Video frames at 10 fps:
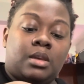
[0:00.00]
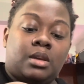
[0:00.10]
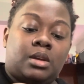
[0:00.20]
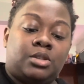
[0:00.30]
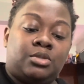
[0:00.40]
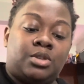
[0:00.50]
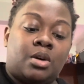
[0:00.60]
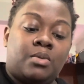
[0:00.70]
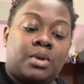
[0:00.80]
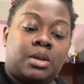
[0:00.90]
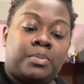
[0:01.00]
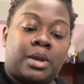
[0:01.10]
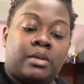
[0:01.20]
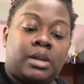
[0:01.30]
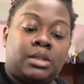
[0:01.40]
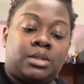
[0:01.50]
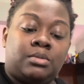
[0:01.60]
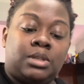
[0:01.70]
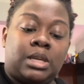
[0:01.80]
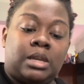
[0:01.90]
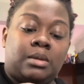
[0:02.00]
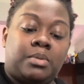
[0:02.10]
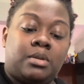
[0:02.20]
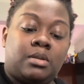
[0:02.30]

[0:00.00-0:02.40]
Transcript: Because you don't want to bury it too deep